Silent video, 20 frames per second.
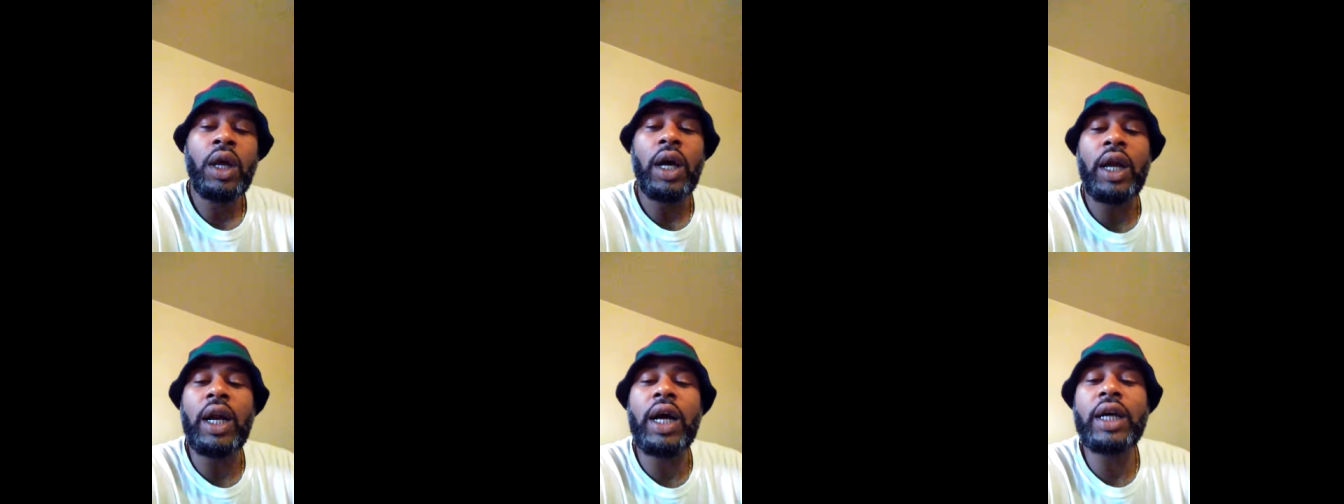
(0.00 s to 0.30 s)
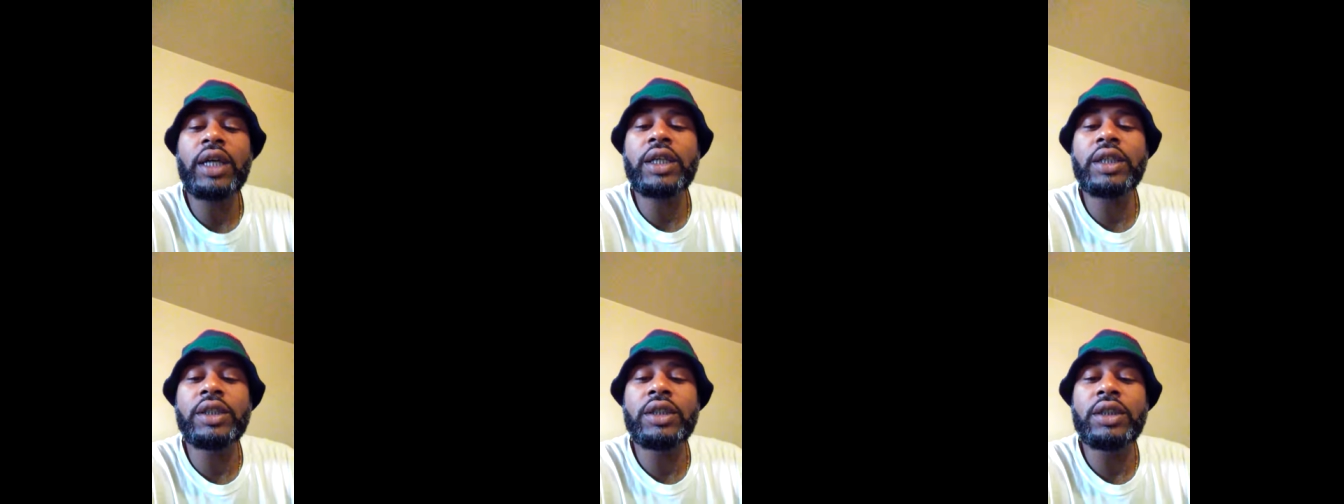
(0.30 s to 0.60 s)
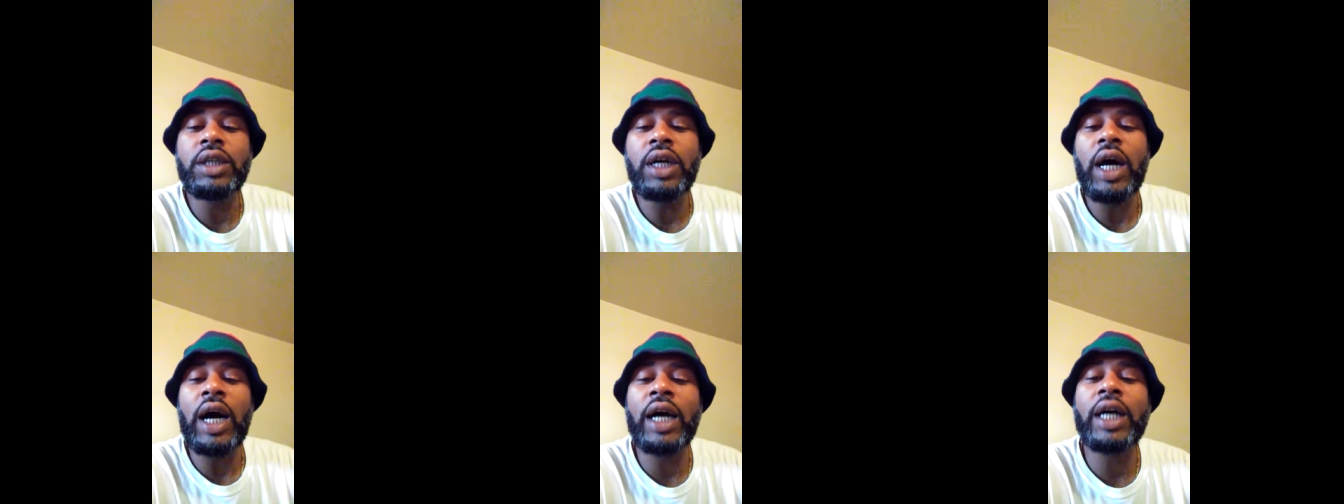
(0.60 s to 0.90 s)
And I
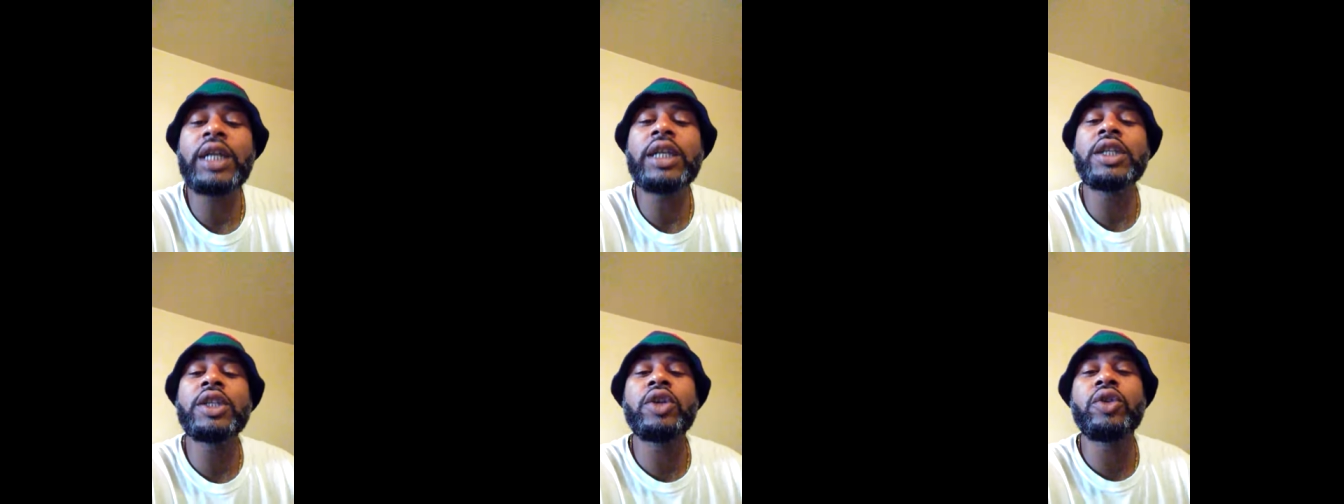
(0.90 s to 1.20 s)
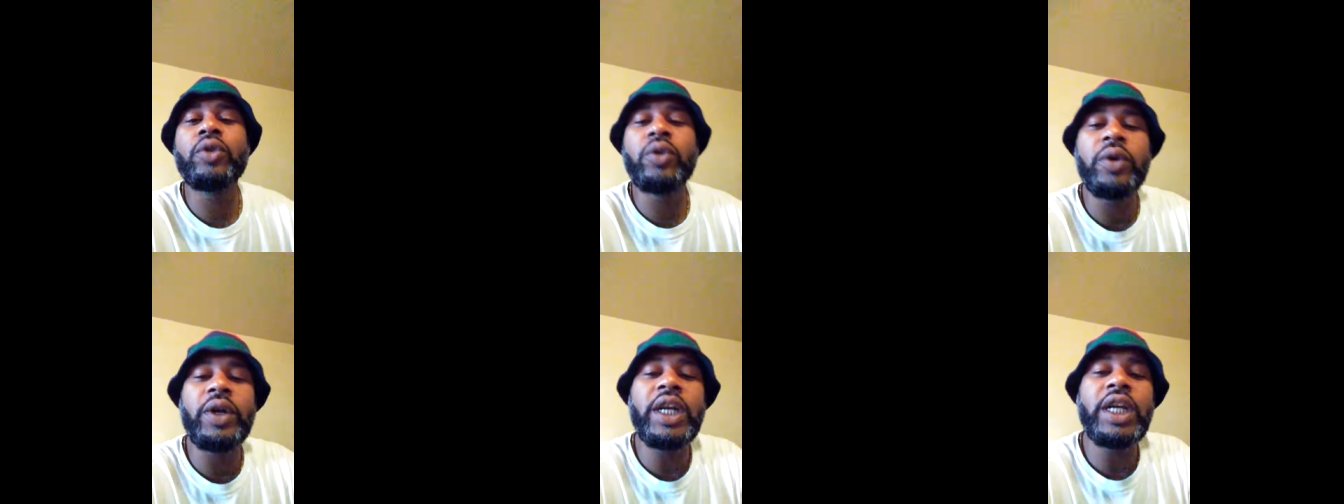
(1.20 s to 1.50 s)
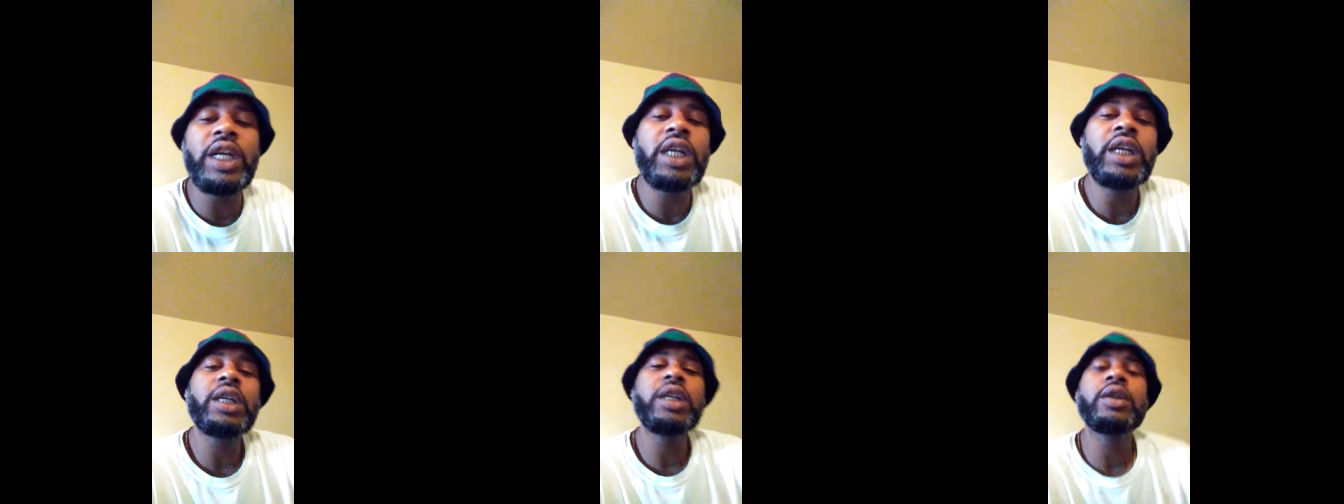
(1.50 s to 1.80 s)
could I could
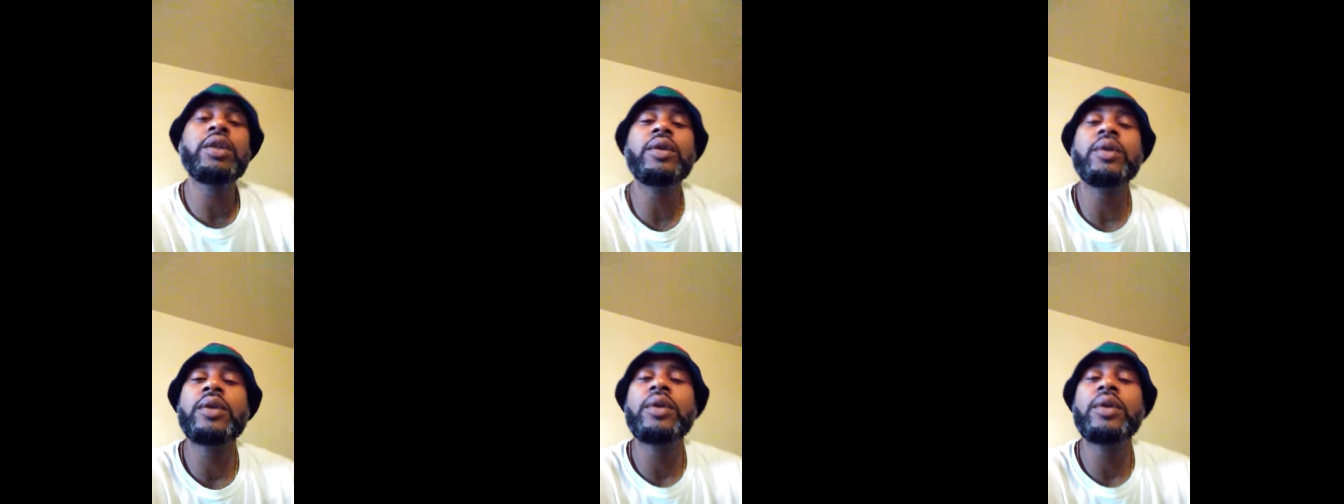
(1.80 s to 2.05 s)
agree